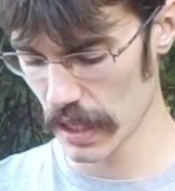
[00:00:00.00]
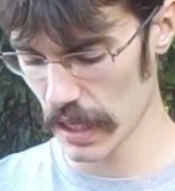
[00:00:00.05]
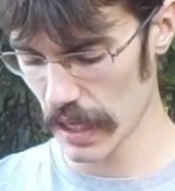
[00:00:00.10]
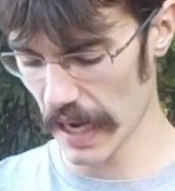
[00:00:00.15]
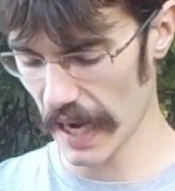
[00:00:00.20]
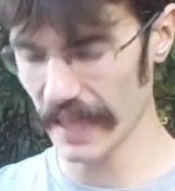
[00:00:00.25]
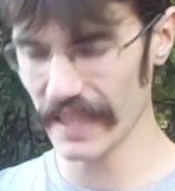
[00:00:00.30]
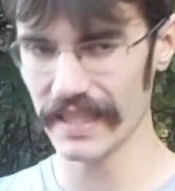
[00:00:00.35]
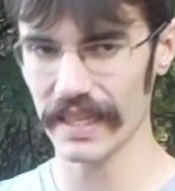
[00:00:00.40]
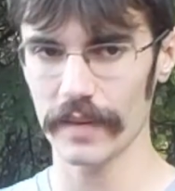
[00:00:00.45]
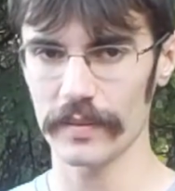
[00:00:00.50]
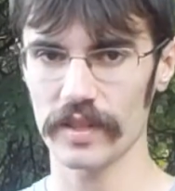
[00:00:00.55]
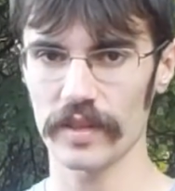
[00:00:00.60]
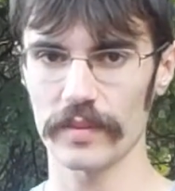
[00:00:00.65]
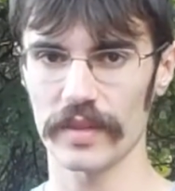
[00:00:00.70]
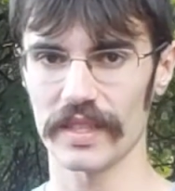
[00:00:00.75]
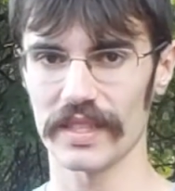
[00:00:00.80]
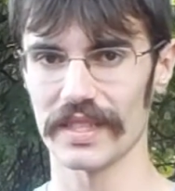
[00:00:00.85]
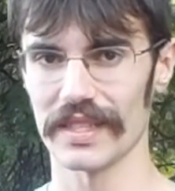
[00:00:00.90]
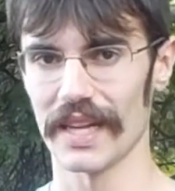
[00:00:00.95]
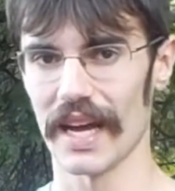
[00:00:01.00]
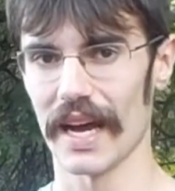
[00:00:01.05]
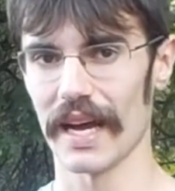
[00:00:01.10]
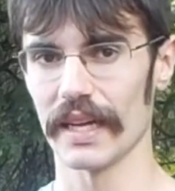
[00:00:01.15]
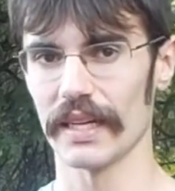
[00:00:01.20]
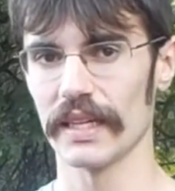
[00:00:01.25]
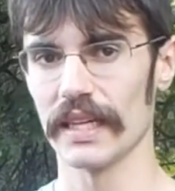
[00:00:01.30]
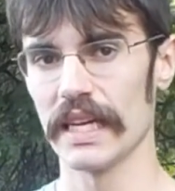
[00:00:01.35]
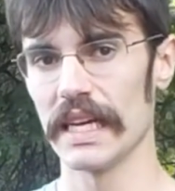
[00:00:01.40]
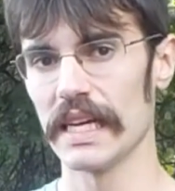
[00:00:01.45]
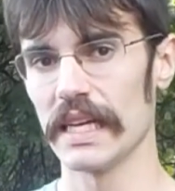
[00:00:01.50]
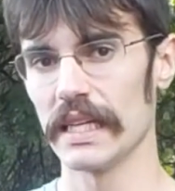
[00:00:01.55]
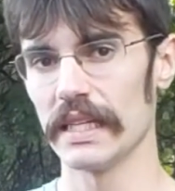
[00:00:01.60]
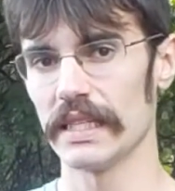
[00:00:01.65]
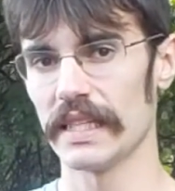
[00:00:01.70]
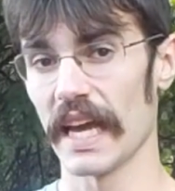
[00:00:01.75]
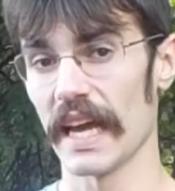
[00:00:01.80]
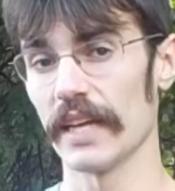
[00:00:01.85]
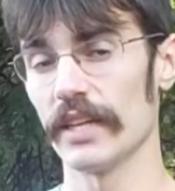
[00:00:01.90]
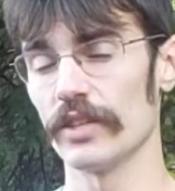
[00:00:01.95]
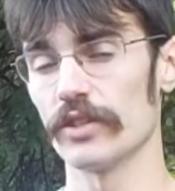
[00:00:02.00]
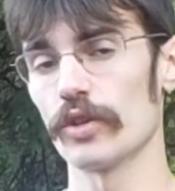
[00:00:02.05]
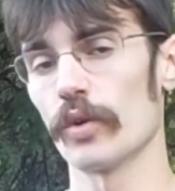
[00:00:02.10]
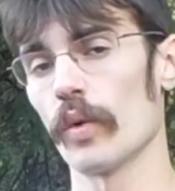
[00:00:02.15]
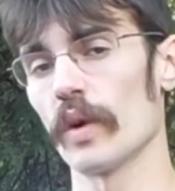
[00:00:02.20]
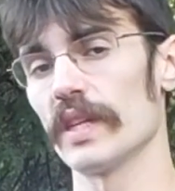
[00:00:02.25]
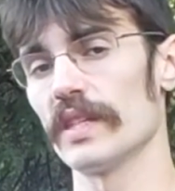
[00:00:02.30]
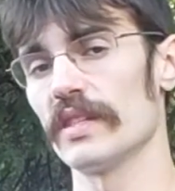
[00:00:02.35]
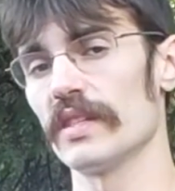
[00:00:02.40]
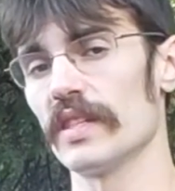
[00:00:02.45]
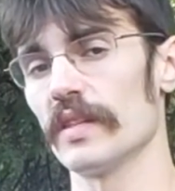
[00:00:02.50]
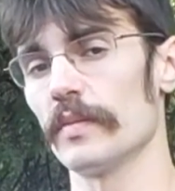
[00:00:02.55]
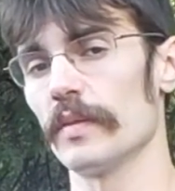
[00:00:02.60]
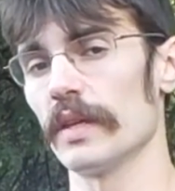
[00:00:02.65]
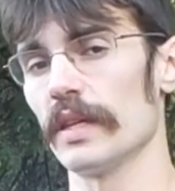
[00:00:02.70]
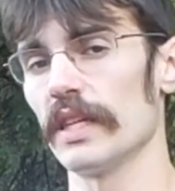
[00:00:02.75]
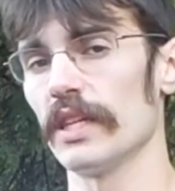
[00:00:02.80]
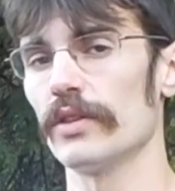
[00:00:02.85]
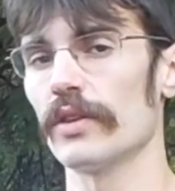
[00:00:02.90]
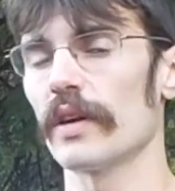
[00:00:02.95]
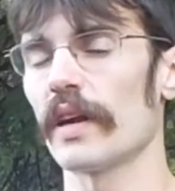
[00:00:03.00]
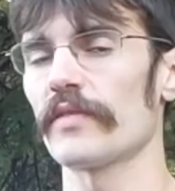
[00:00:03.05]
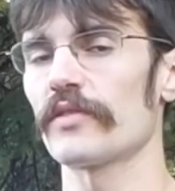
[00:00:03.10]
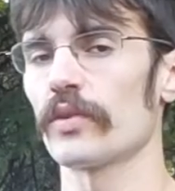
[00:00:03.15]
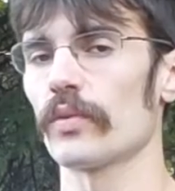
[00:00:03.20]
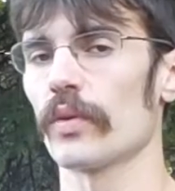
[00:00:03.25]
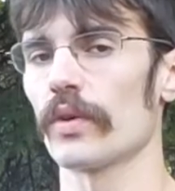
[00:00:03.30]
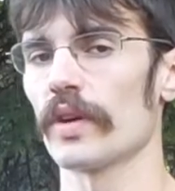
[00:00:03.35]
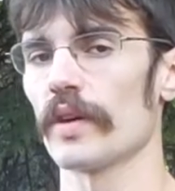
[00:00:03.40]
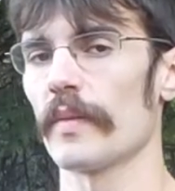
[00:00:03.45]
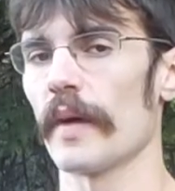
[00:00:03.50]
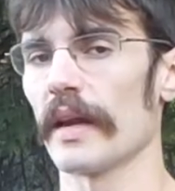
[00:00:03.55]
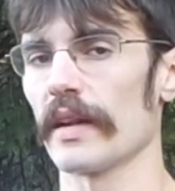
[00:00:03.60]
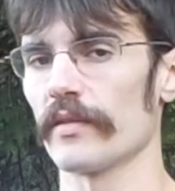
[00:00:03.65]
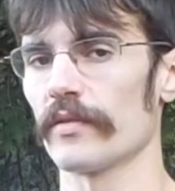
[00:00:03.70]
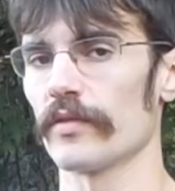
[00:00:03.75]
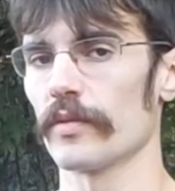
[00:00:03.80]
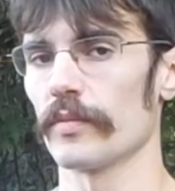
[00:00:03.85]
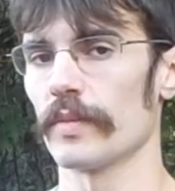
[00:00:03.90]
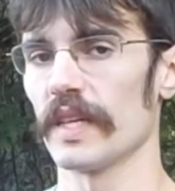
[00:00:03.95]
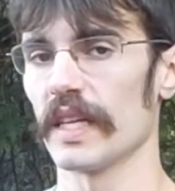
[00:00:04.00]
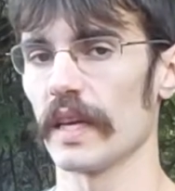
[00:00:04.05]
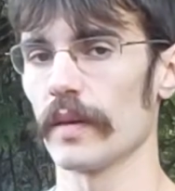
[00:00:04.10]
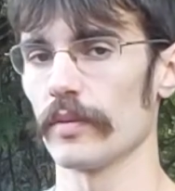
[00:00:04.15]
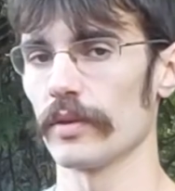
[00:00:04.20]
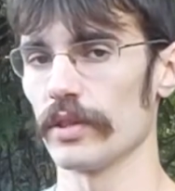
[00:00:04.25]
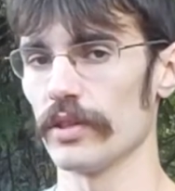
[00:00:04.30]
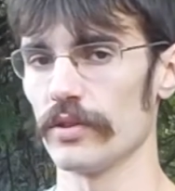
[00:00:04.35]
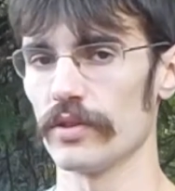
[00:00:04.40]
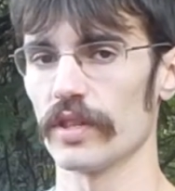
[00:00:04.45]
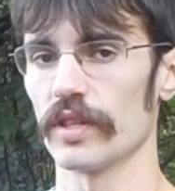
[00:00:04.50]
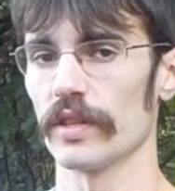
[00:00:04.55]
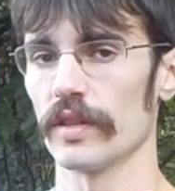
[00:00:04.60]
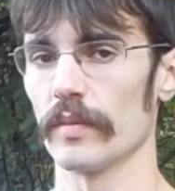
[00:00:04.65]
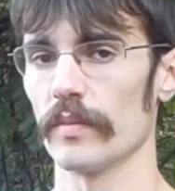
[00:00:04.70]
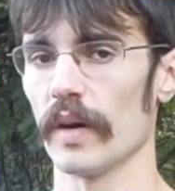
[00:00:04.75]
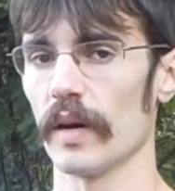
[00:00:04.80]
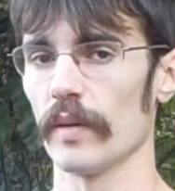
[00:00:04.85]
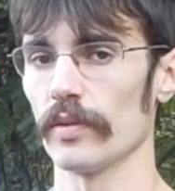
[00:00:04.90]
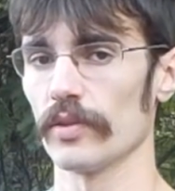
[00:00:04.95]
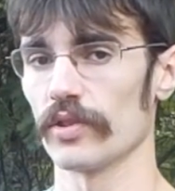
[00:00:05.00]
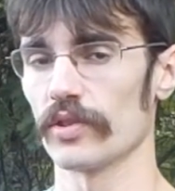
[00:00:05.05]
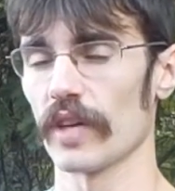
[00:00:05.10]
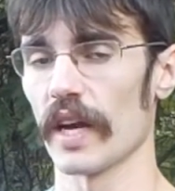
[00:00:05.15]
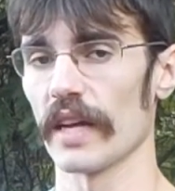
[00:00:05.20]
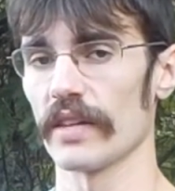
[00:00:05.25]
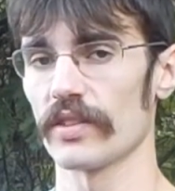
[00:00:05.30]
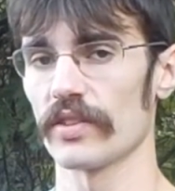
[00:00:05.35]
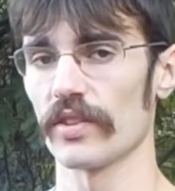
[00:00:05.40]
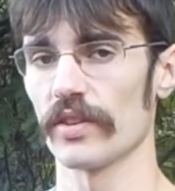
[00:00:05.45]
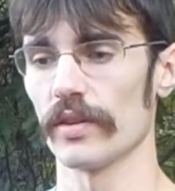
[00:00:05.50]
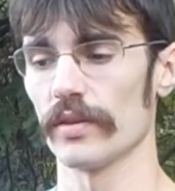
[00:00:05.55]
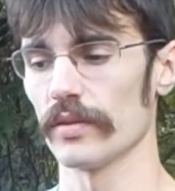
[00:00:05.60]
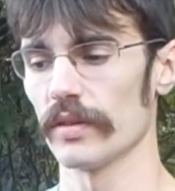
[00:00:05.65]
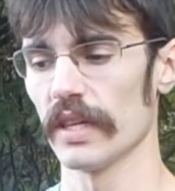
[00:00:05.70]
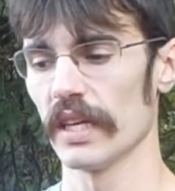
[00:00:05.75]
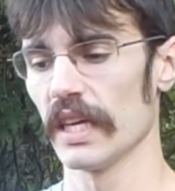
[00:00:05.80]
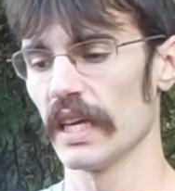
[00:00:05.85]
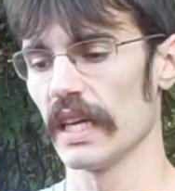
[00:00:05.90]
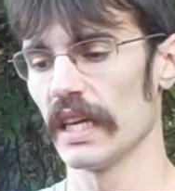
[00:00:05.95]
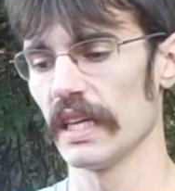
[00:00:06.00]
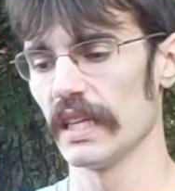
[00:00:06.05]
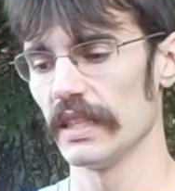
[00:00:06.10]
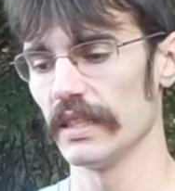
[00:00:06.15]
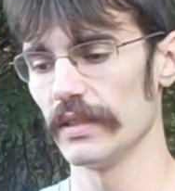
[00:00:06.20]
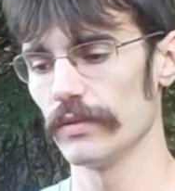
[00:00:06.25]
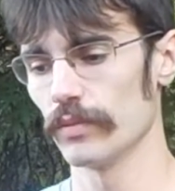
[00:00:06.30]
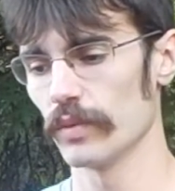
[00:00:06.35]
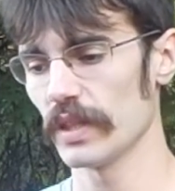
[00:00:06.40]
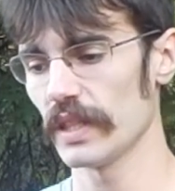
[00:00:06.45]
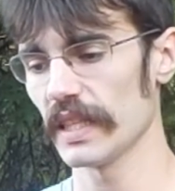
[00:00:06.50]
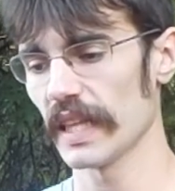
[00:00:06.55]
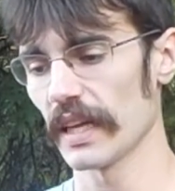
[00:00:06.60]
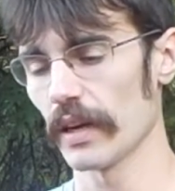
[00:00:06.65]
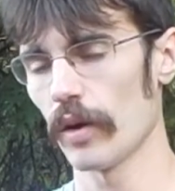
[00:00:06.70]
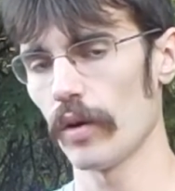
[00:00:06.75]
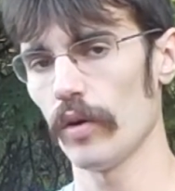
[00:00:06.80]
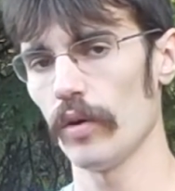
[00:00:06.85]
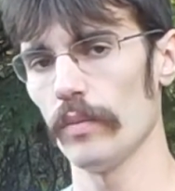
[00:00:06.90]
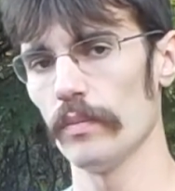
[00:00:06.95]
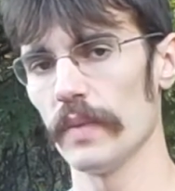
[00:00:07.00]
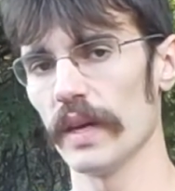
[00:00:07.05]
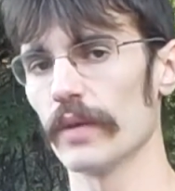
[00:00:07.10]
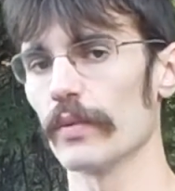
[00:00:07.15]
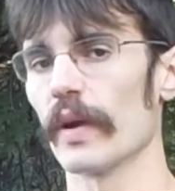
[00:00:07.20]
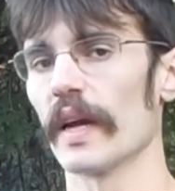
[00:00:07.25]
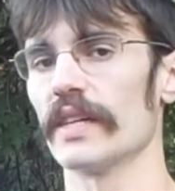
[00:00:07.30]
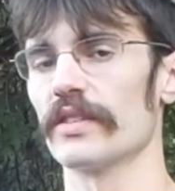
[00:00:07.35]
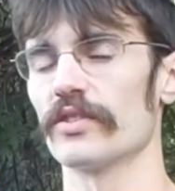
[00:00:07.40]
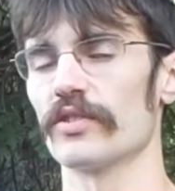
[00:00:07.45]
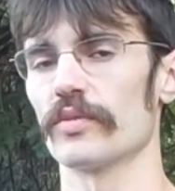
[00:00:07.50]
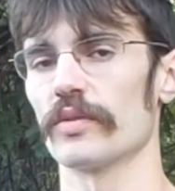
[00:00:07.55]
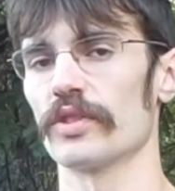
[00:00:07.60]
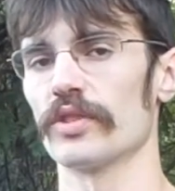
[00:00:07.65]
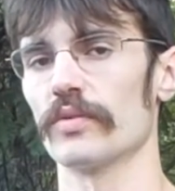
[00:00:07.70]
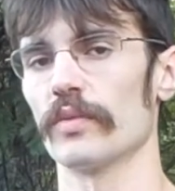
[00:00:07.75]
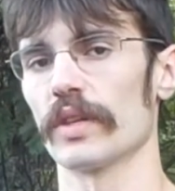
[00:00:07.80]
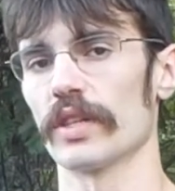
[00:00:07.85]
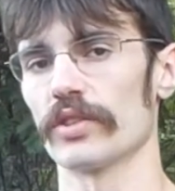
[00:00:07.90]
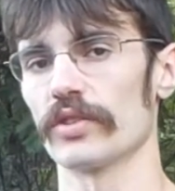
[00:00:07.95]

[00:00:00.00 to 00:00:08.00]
Anytime something's not 10 to 20 CP, you don't have to worry about it for being able to use it in the Bubblestrat. So really that whole mid-range is what you want to